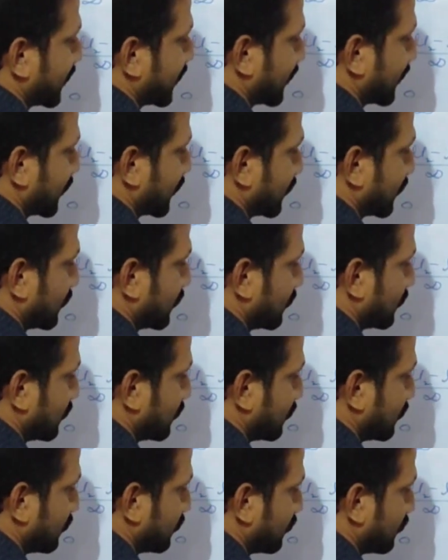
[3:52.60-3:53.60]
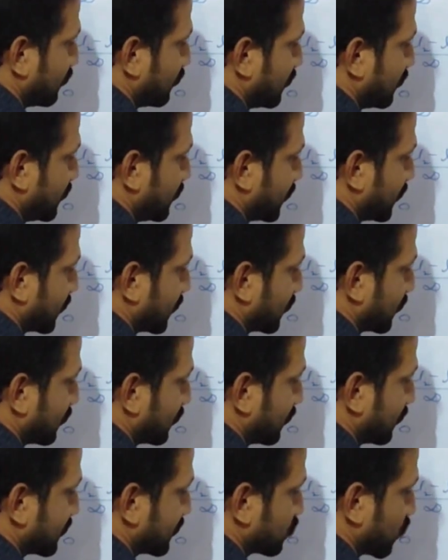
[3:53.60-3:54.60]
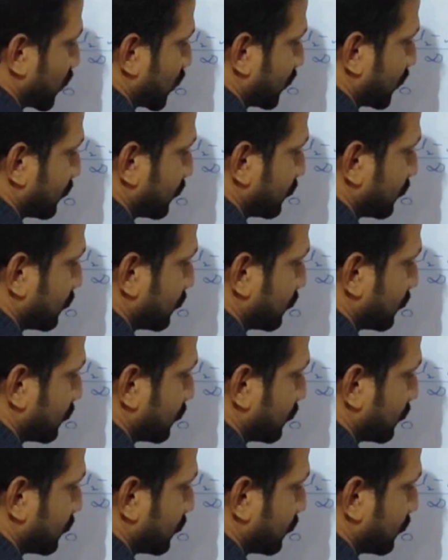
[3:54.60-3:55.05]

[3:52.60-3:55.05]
ray will be this one.